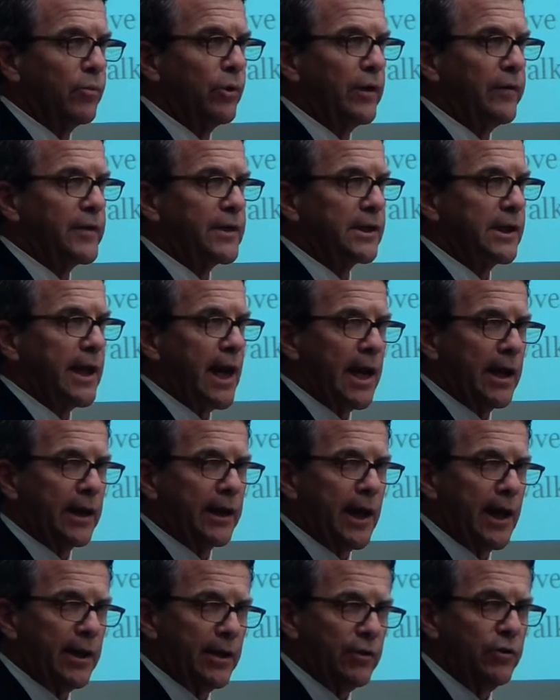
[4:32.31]
previously
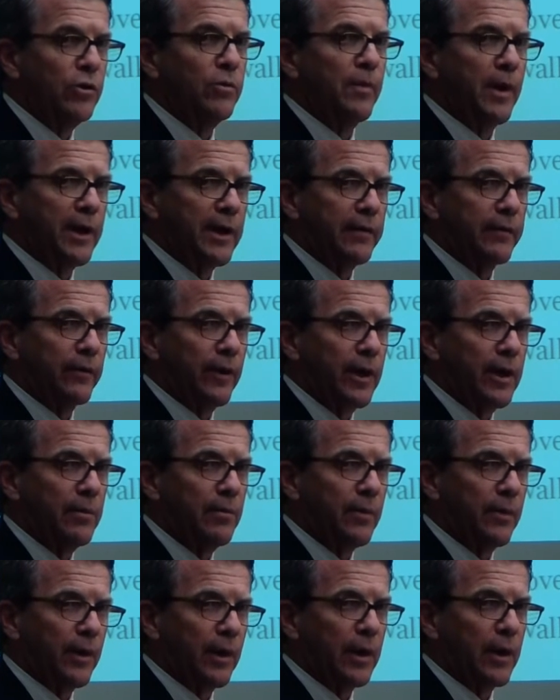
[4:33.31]
allocated new money
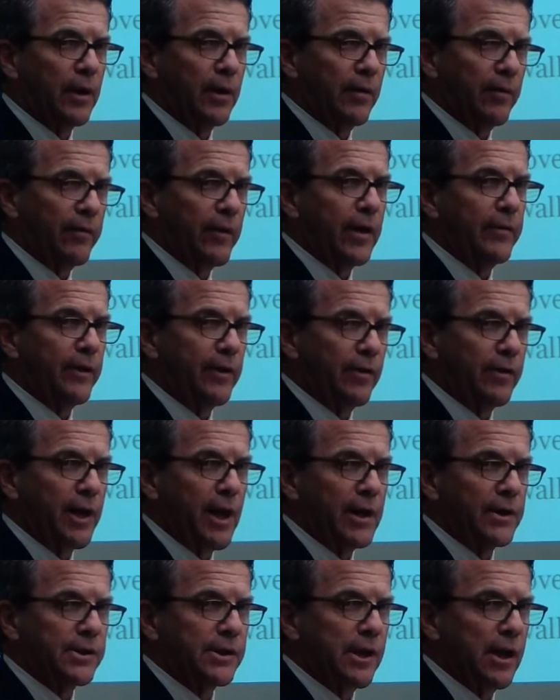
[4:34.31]
from,
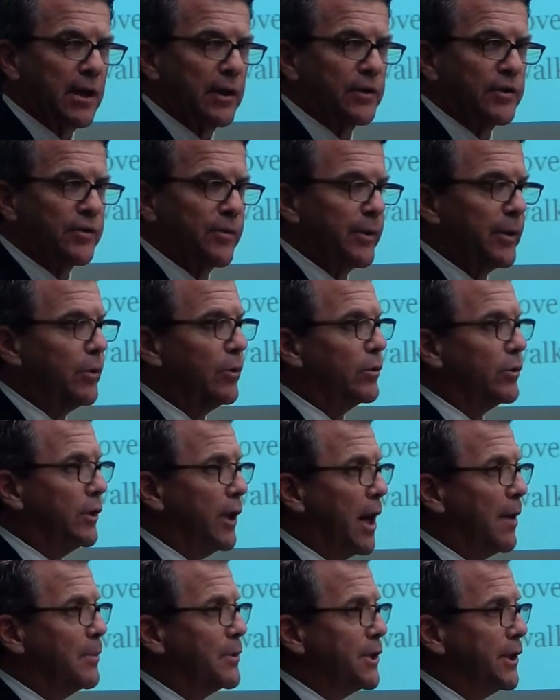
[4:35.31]
$500,000 from the local
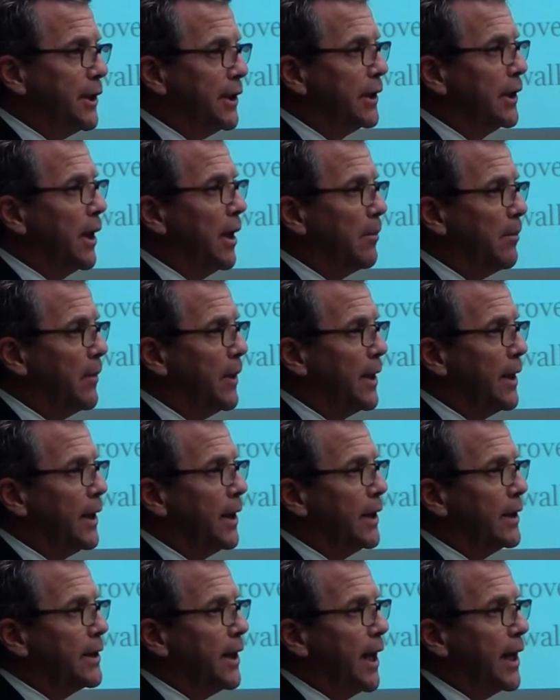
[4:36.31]
option income
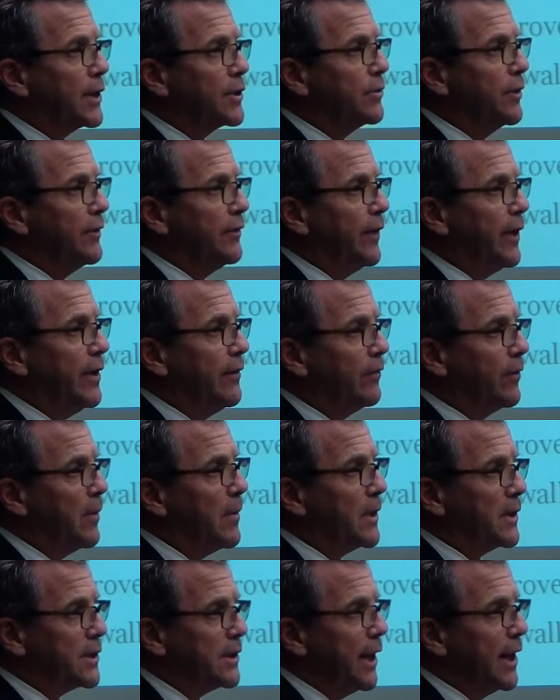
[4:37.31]
tax refund
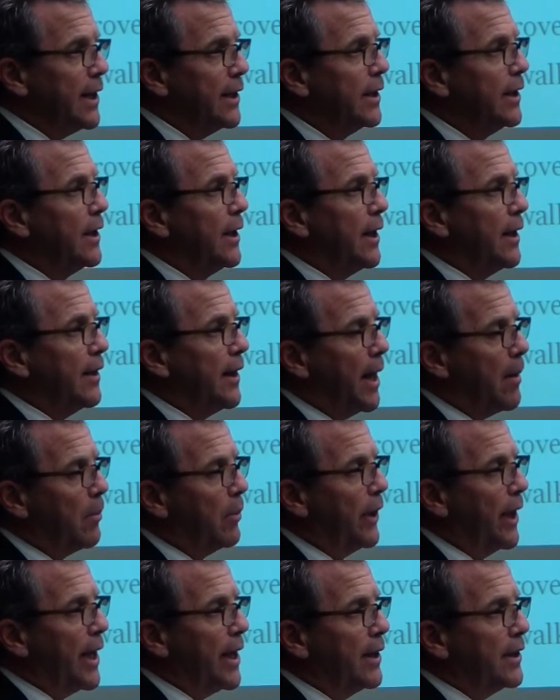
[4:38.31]
from the state.
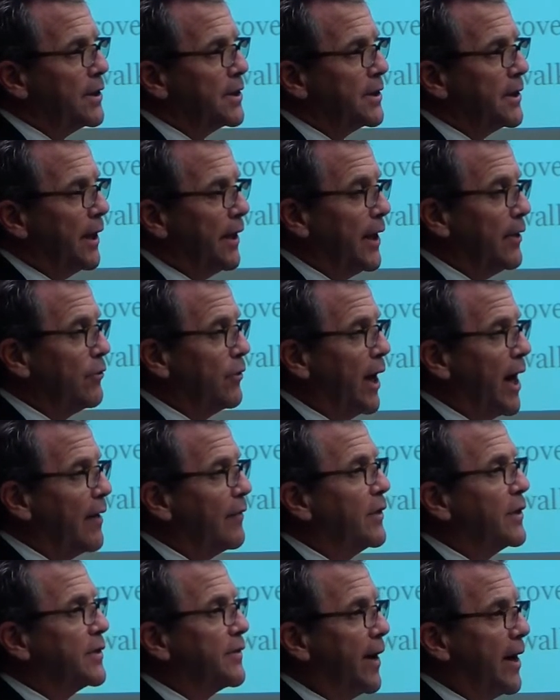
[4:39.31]
That
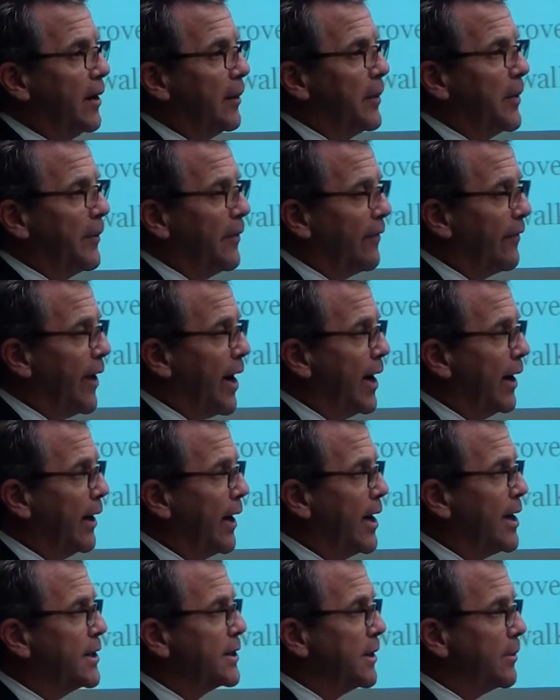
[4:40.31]
draft is finally been
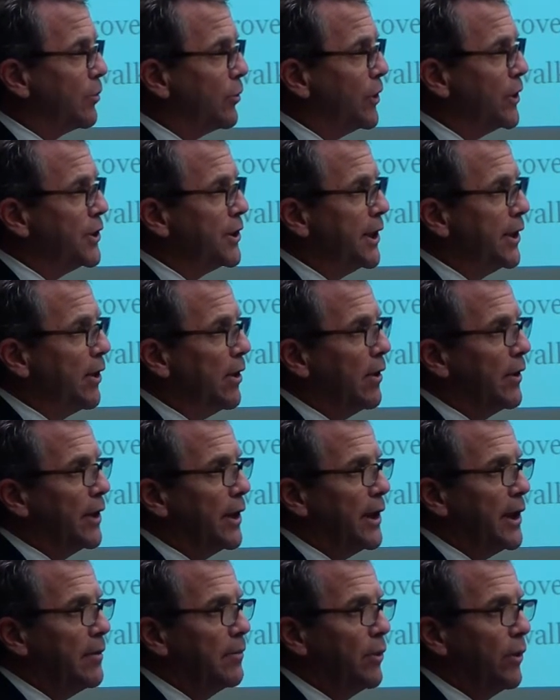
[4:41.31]
finalized. I appreciate all
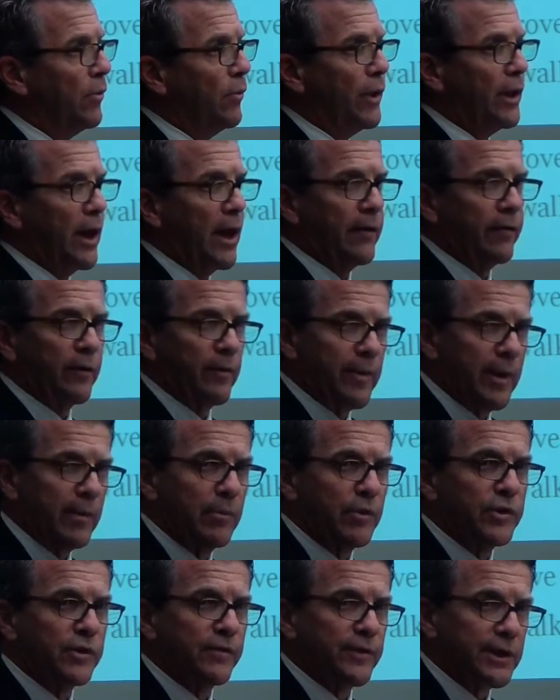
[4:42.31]
the input we got from
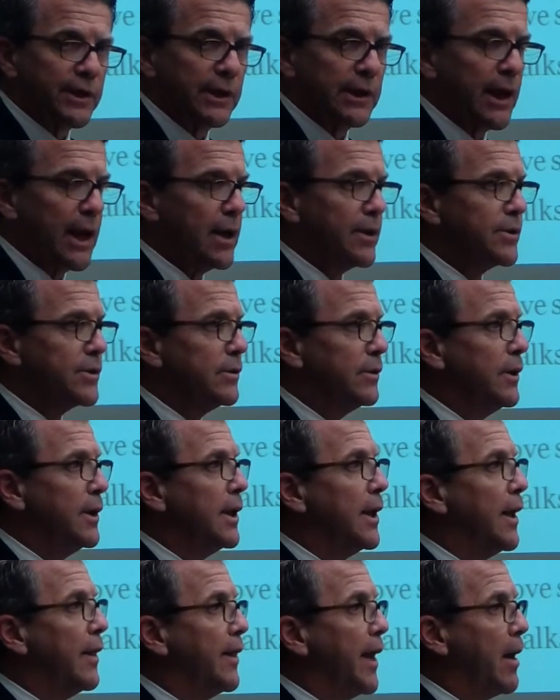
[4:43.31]
members of City Council.
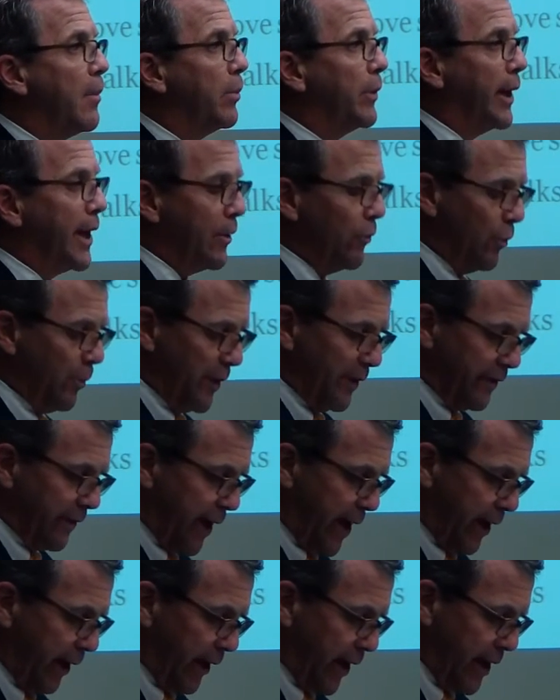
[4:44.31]
That plan will be
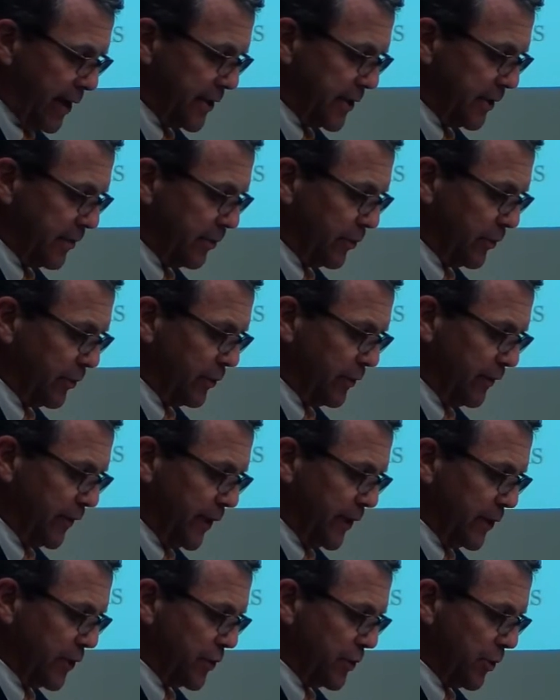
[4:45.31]
finalized and approved
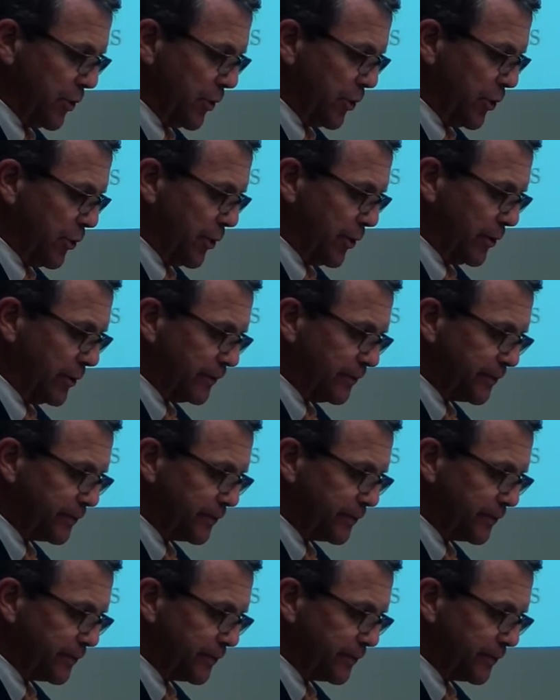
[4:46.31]
in short order.